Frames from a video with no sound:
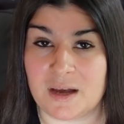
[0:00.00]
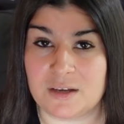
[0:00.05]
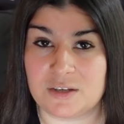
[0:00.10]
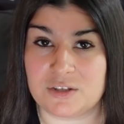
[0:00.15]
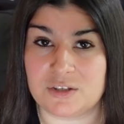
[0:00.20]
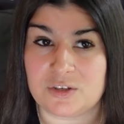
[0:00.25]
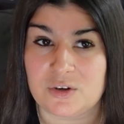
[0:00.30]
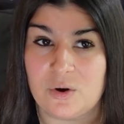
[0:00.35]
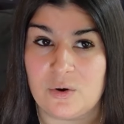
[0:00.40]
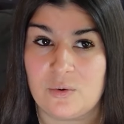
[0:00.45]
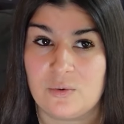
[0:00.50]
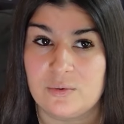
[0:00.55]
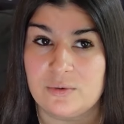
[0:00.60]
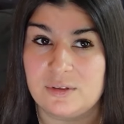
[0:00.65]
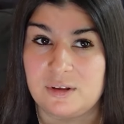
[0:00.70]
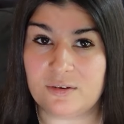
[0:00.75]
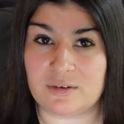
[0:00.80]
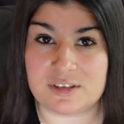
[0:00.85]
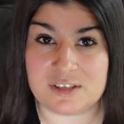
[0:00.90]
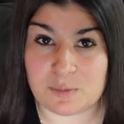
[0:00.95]
So
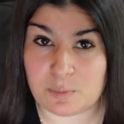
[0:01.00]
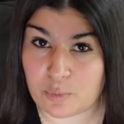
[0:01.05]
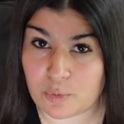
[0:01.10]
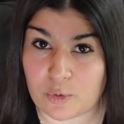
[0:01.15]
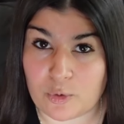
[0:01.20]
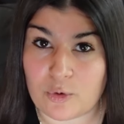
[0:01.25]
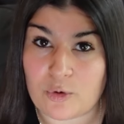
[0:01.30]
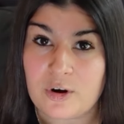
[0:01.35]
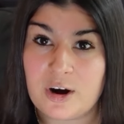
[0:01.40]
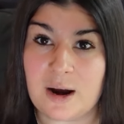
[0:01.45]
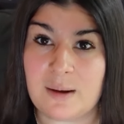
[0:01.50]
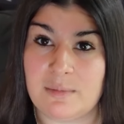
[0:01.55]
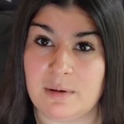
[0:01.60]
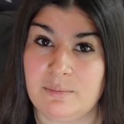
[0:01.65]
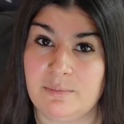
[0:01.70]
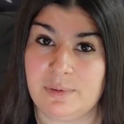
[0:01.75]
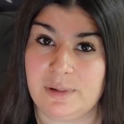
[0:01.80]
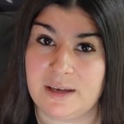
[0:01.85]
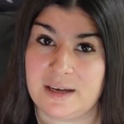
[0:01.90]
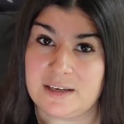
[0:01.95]
there is a program
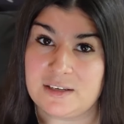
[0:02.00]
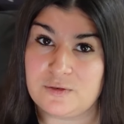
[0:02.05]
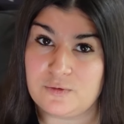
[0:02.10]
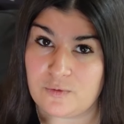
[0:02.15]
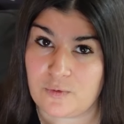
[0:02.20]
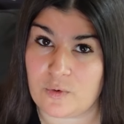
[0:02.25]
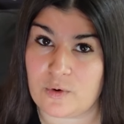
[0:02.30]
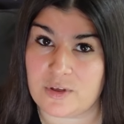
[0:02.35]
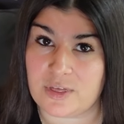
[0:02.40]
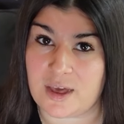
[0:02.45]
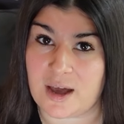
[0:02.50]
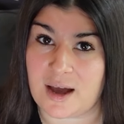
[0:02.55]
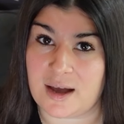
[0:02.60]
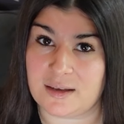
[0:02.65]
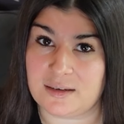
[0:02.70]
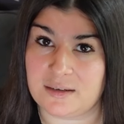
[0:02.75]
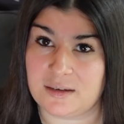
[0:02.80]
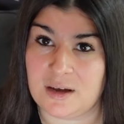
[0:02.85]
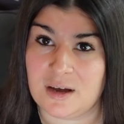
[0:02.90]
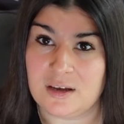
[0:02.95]
in place for
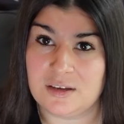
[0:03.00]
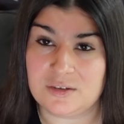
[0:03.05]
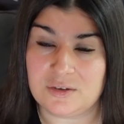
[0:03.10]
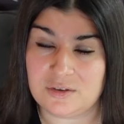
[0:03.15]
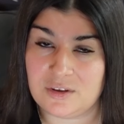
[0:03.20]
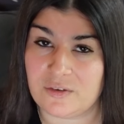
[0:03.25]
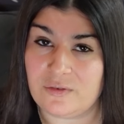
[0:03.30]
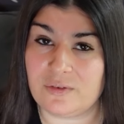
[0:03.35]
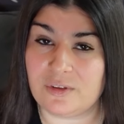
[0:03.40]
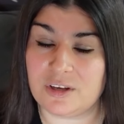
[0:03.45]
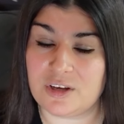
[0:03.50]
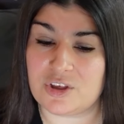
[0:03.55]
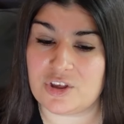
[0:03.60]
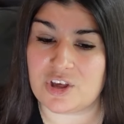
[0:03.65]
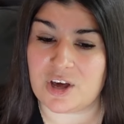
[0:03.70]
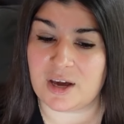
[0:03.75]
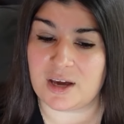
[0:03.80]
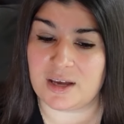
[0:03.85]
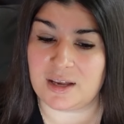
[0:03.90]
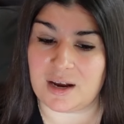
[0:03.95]
that. So definitely
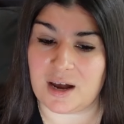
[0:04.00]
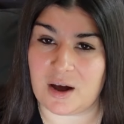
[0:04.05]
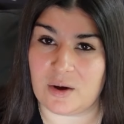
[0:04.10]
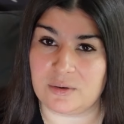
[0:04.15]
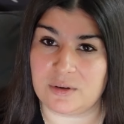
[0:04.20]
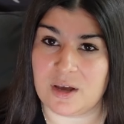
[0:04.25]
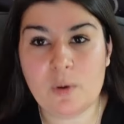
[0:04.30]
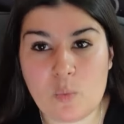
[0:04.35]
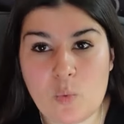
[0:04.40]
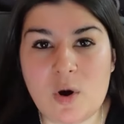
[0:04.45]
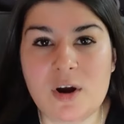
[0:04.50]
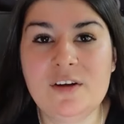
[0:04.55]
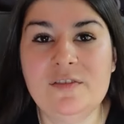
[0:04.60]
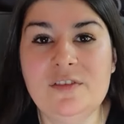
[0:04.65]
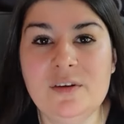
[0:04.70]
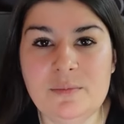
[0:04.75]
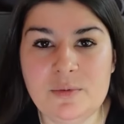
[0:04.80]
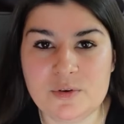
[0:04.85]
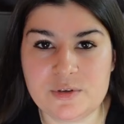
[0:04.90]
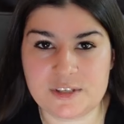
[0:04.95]
check it out. But one of
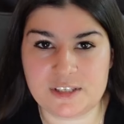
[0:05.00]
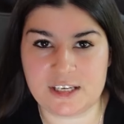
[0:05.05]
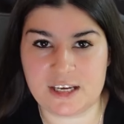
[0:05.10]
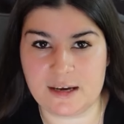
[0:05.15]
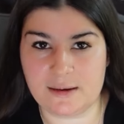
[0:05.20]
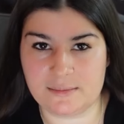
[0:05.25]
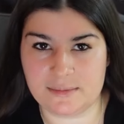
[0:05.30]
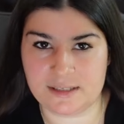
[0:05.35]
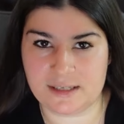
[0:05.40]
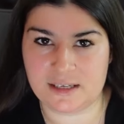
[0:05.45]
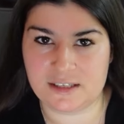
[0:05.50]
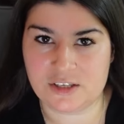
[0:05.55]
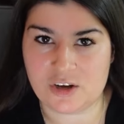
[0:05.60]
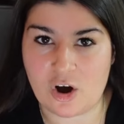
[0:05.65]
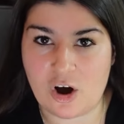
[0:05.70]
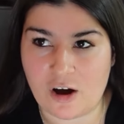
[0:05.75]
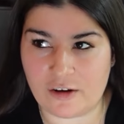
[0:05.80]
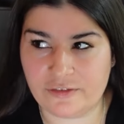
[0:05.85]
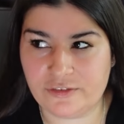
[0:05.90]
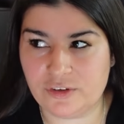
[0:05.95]
the museums that's
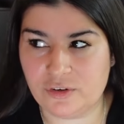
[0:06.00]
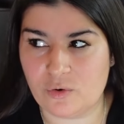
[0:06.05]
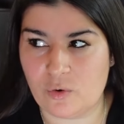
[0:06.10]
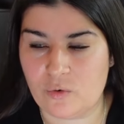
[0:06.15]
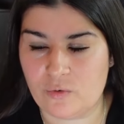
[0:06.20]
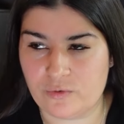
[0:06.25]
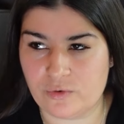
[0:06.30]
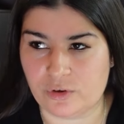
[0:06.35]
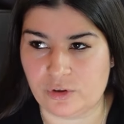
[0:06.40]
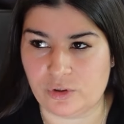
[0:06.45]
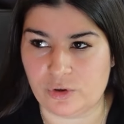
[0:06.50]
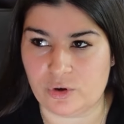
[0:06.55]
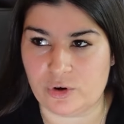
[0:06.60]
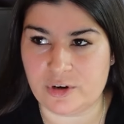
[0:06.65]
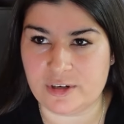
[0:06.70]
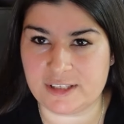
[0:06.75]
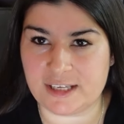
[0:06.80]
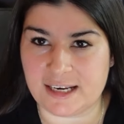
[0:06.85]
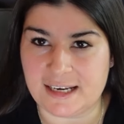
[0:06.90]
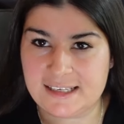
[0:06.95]
often
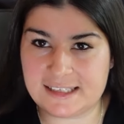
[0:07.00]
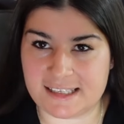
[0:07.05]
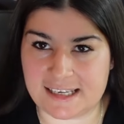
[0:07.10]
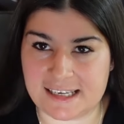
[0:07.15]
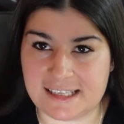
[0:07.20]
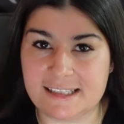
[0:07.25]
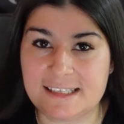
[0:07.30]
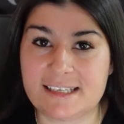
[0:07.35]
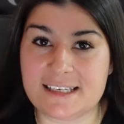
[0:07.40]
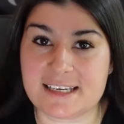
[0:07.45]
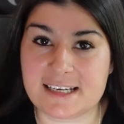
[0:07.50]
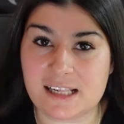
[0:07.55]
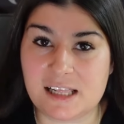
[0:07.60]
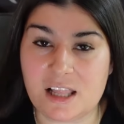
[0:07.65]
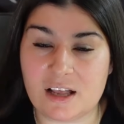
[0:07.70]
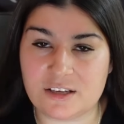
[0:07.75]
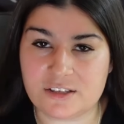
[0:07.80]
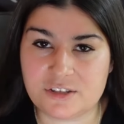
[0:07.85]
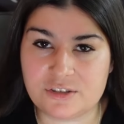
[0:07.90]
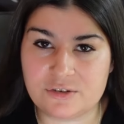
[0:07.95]
overlooked and is in this
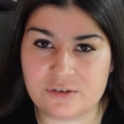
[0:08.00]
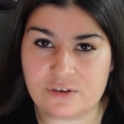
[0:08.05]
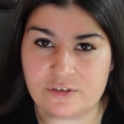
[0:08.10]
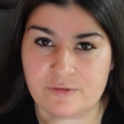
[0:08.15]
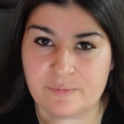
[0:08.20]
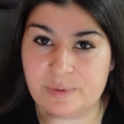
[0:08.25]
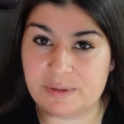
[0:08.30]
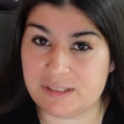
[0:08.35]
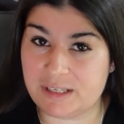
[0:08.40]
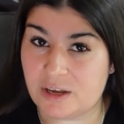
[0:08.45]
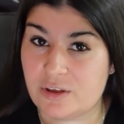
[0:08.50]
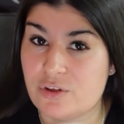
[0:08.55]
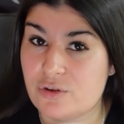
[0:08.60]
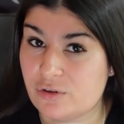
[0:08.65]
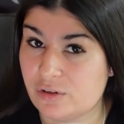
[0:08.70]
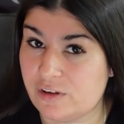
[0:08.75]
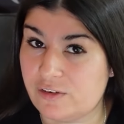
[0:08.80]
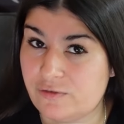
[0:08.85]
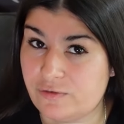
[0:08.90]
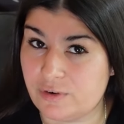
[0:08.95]
cluster of
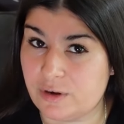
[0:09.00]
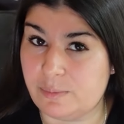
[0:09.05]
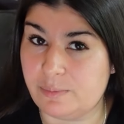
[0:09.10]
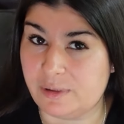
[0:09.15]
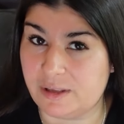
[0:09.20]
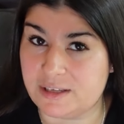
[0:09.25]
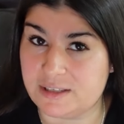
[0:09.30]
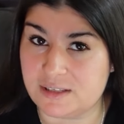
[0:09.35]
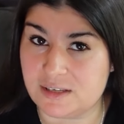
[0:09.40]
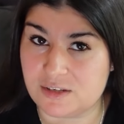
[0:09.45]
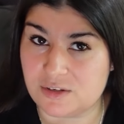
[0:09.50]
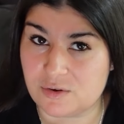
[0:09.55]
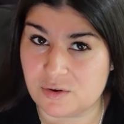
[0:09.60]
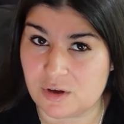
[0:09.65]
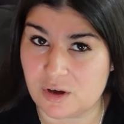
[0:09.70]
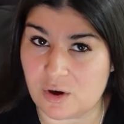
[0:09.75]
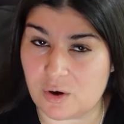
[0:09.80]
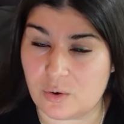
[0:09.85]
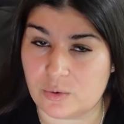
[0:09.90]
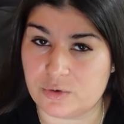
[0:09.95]
potentially free places you
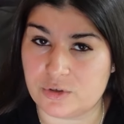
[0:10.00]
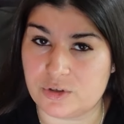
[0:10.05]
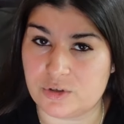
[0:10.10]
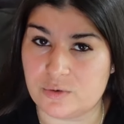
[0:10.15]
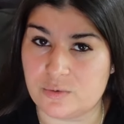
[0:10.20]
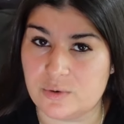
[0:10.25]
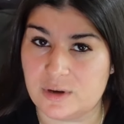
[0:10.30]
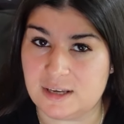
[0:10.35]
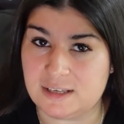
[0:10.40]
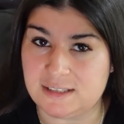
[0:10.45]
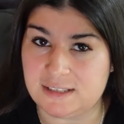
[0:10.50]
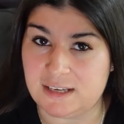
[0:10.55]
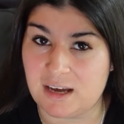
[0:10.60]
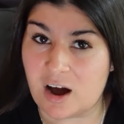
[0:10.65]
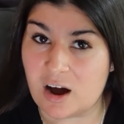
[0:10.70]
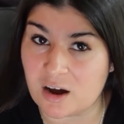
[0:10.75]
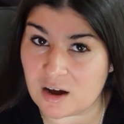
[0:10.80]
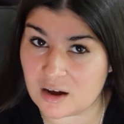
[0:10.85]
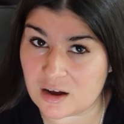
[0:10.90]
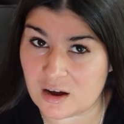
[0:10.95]
can go to is the
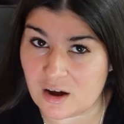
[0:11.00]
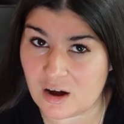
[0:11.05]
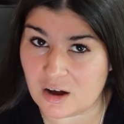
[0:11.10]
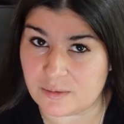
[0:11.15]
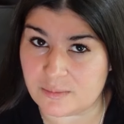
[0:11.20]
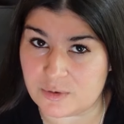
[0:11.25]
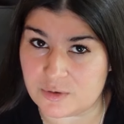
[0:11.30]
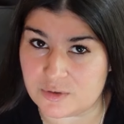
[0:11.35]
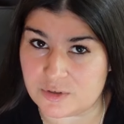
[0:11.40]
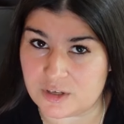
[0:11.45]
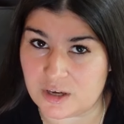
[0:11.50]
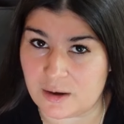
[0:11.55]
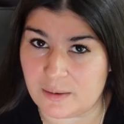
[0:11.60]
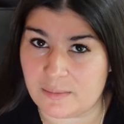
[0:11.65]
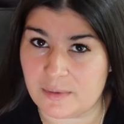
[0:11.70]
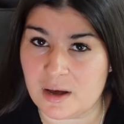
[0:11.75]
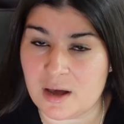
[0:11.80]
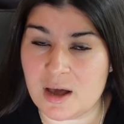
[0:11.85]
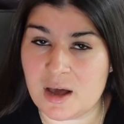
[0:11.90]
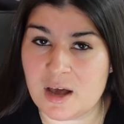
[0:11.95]
Aga Khan
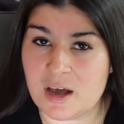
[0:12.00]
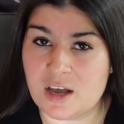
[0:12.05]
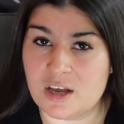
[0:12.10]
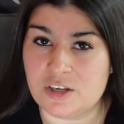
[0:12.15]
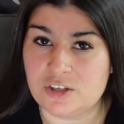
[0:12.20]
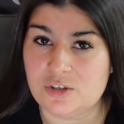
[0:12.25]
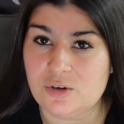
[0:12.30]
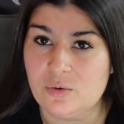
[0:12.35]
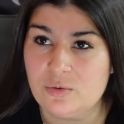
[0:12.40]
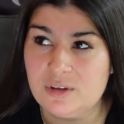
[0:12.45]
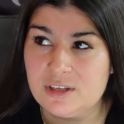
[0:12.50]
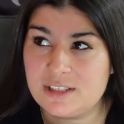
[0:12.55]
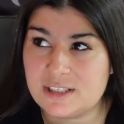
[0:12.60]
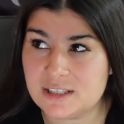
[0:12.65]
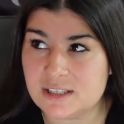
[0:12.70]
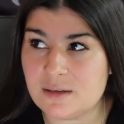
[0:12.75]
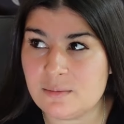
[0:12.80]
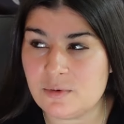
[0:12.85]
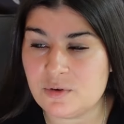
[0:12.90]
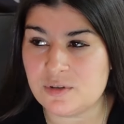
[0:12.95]
Museum. So this
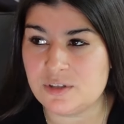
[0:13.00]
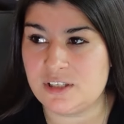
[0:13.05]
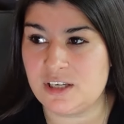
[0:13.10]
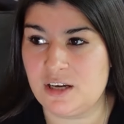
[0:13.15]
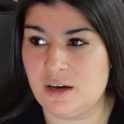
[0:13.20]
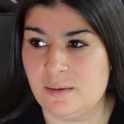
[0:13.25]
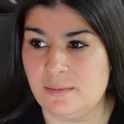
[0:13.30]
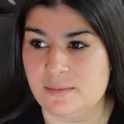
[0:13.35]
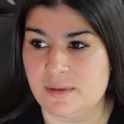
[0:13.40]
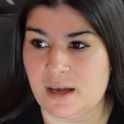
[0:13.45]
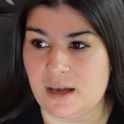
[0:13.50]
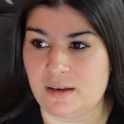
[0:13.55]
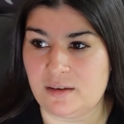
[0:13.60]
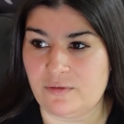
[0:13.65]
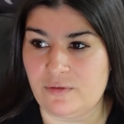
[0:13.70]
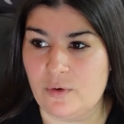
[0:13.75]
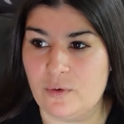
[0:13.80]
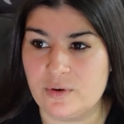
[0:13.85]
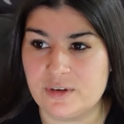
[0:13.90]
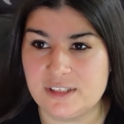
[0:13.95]
is a museum
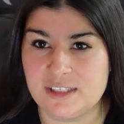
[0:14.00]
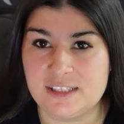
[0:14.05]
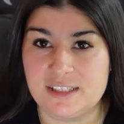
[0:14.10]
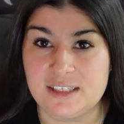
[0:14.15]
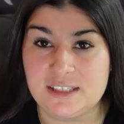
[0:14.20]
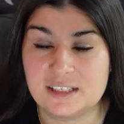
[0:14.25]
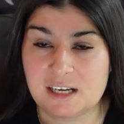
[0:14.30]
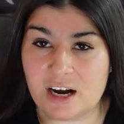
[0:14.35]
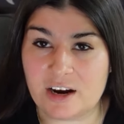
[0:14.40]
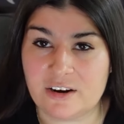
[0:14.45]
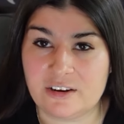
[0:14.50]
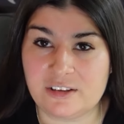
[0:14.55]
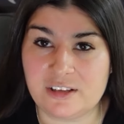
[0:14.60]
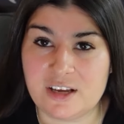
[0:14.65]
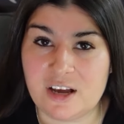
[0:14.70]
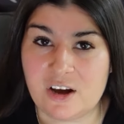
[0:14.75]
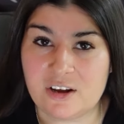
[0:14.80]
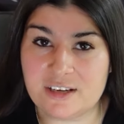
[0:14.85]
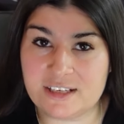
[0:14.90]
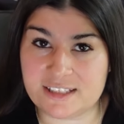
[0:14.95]
that focuses
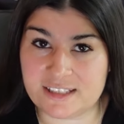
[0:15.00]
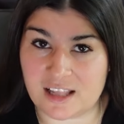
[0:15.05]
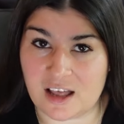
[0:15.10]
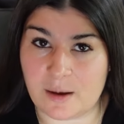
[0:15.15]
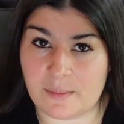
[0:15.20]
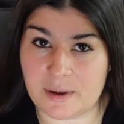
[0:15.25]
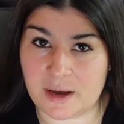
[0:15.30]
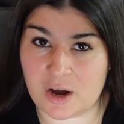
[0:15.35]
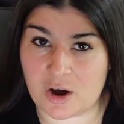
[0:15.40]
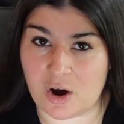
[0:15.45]
entirely on Islamic